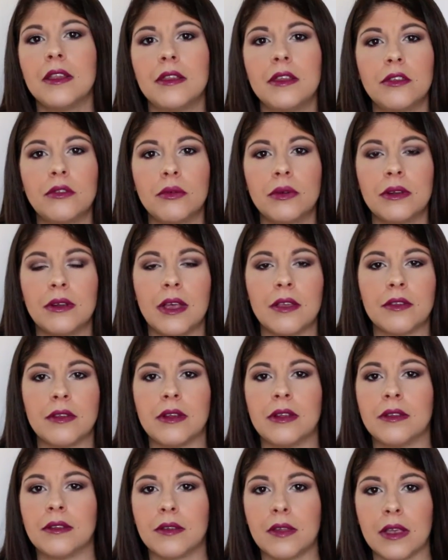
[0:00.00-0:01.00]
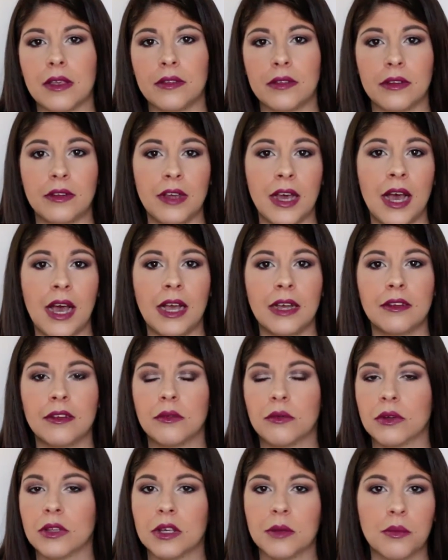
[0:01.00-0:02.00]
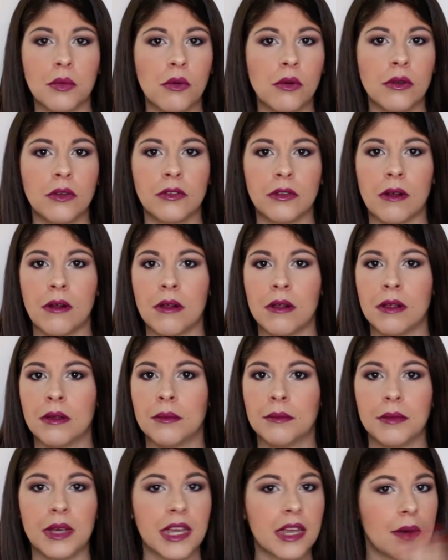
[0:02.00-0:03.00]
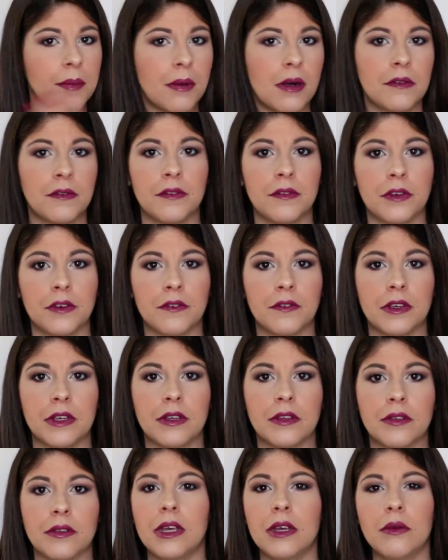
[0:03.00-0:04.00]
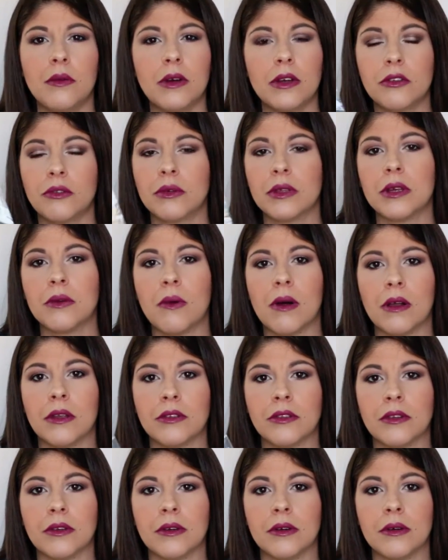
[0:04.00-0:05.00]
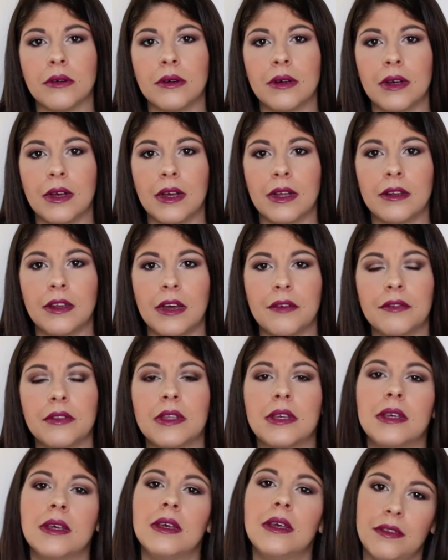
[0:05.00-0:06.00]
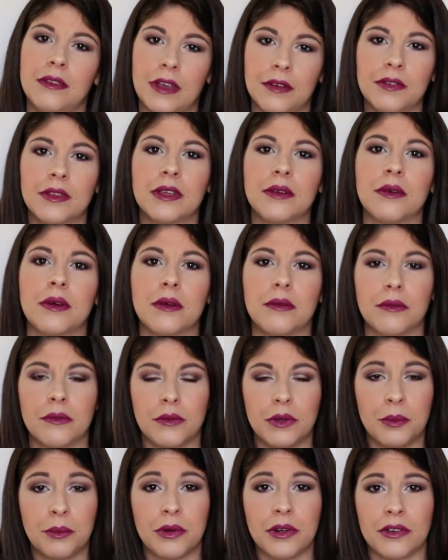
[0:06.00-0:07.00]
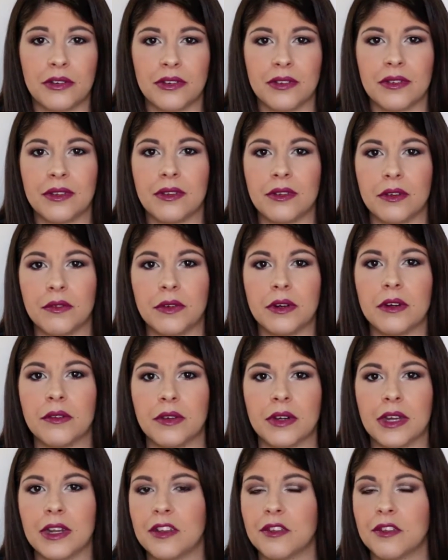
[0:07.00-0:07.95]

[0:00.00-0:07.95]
This one doesn't. It stays intact. It really pulls all makeup off of your face. It works really well, so I definitely repurchase this over and over again.